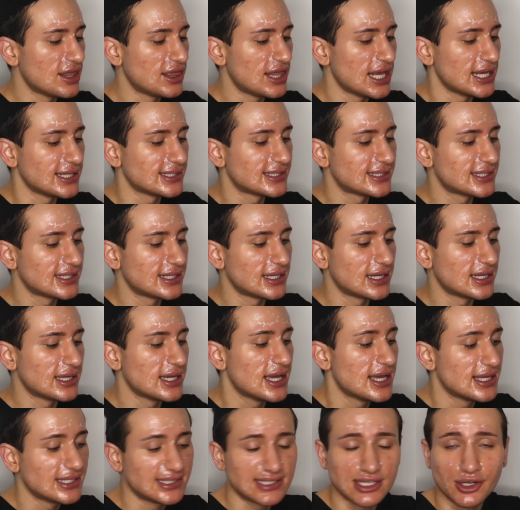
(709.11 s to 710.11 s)
thanks to the
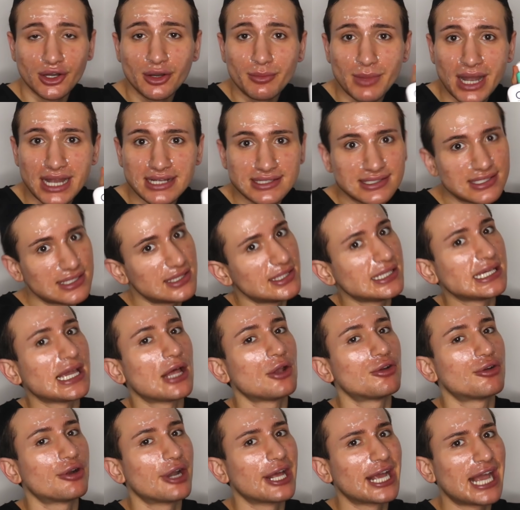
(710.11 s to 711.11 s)
ceramides and the
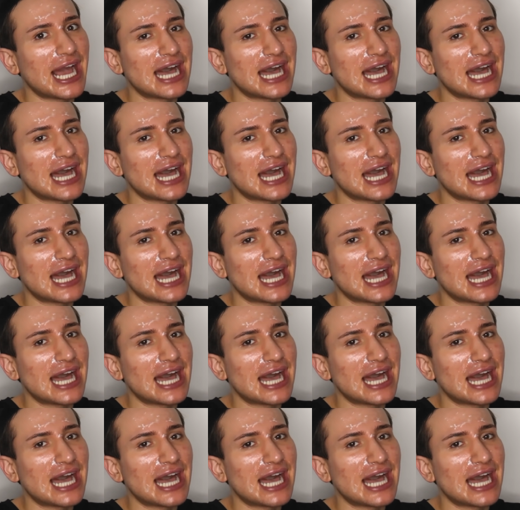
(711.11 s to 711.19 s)
hyaluronic